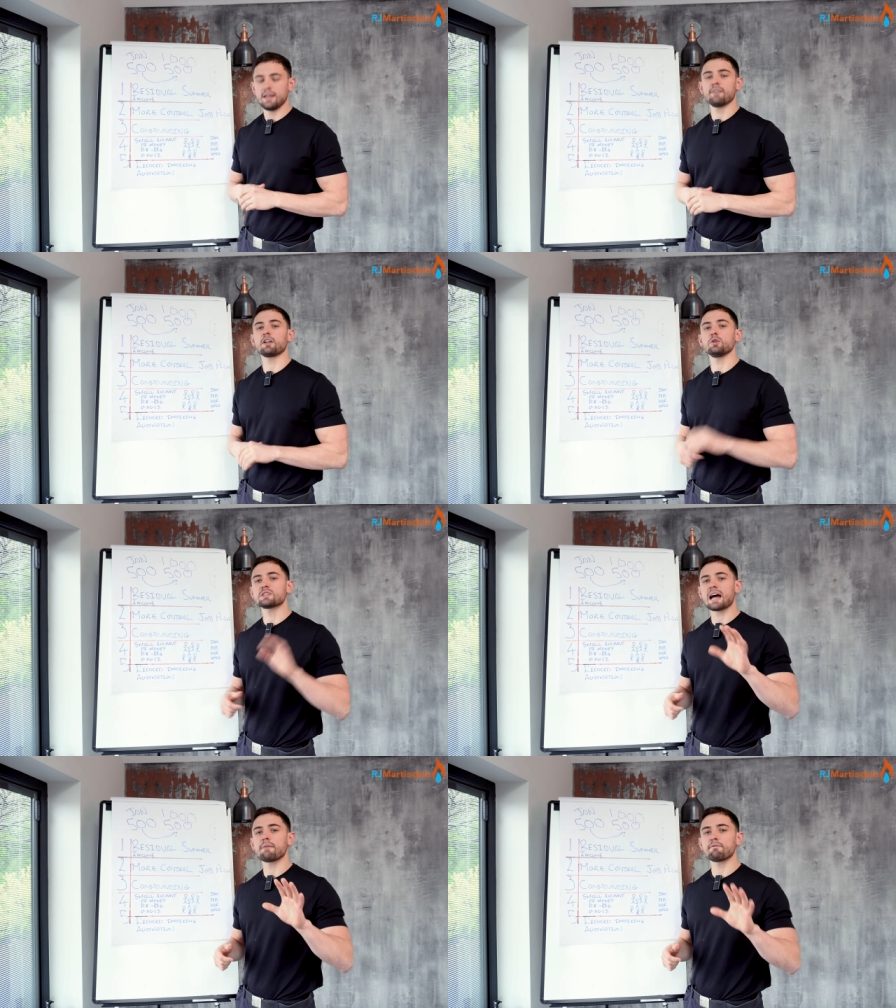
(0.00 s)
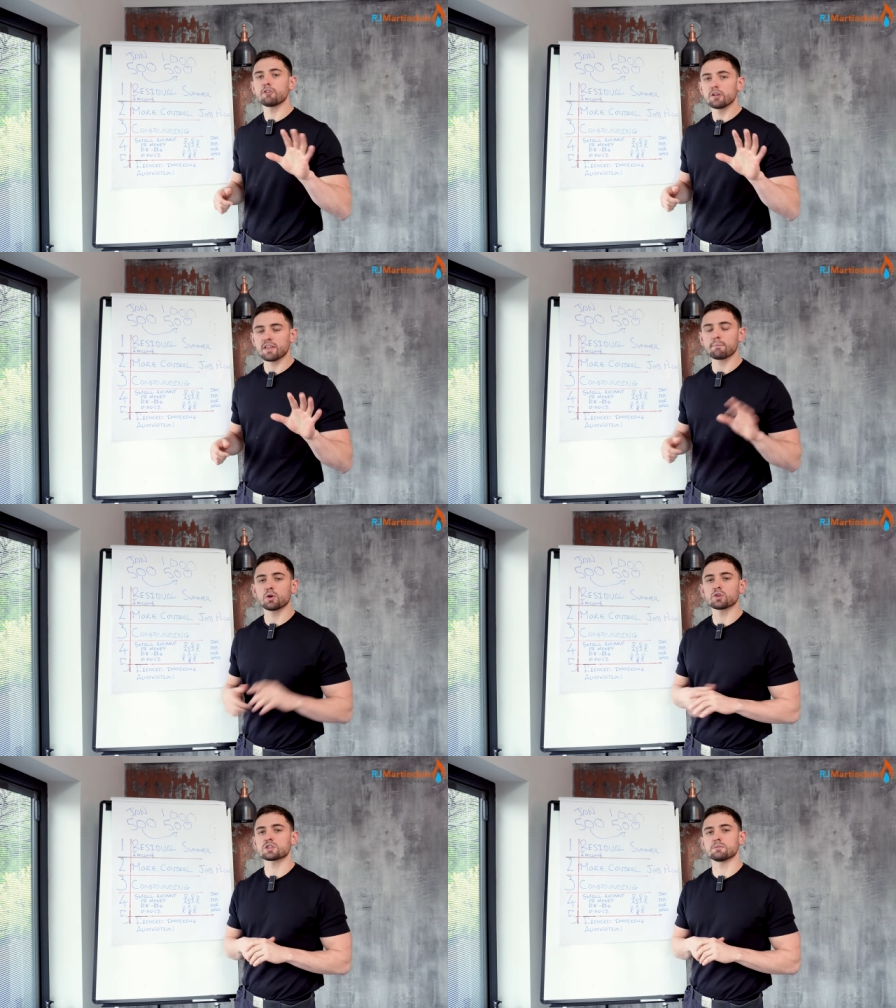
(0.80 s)
If I lose a handful of them
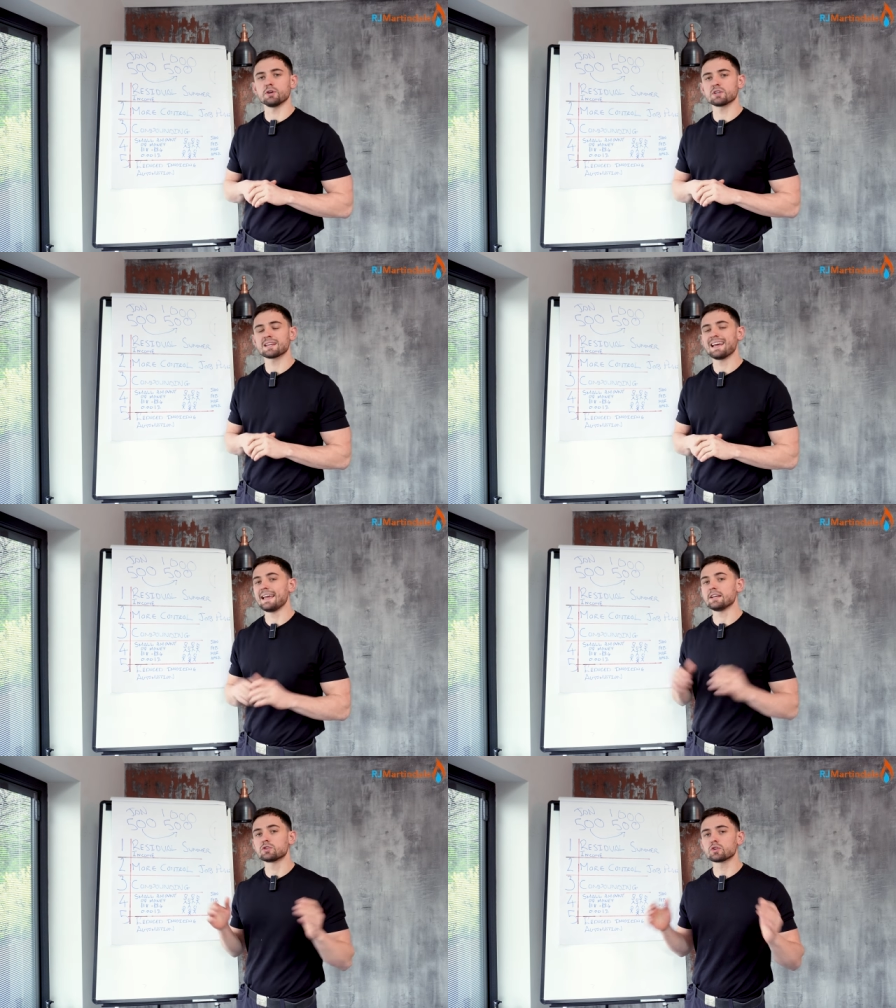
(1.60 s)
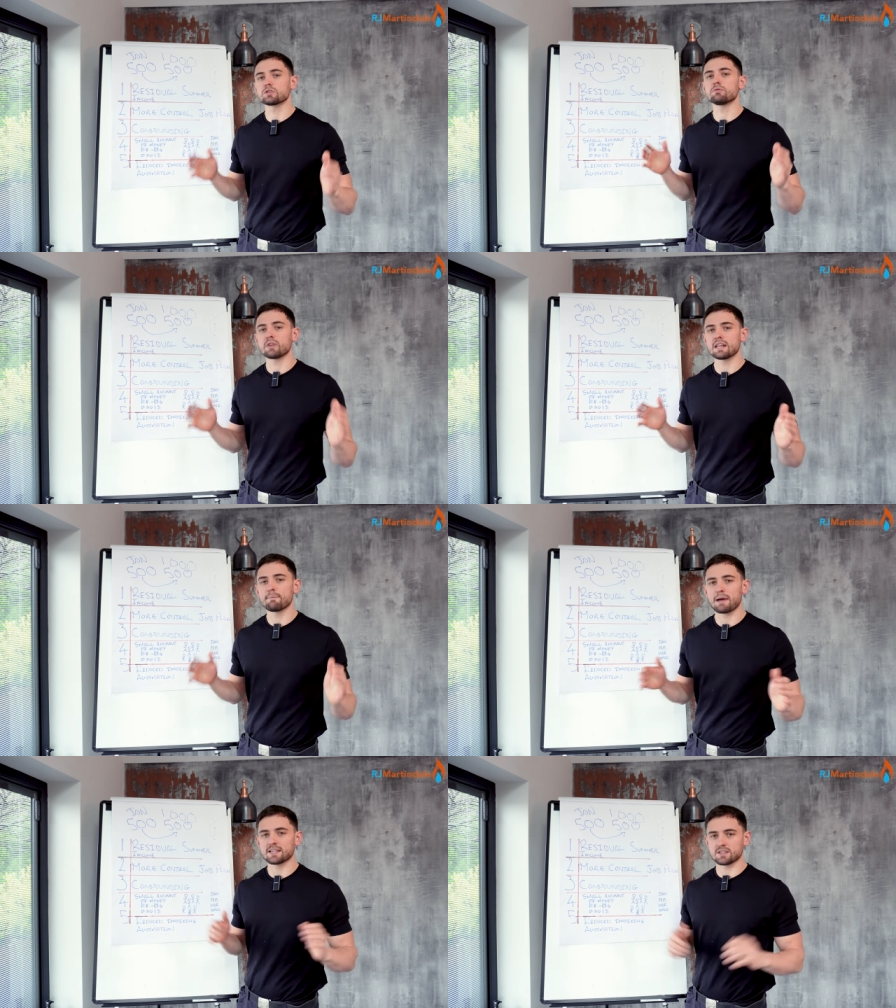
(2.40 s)
customers, it doesn't
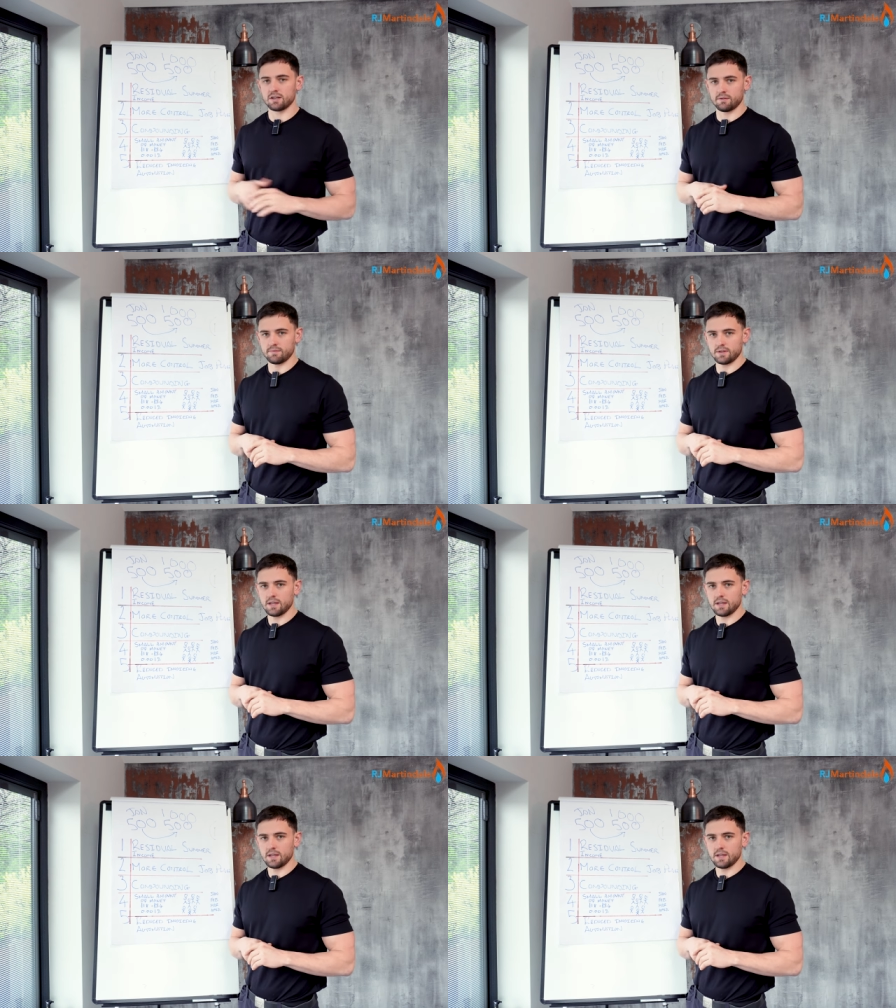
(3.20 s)
really matter.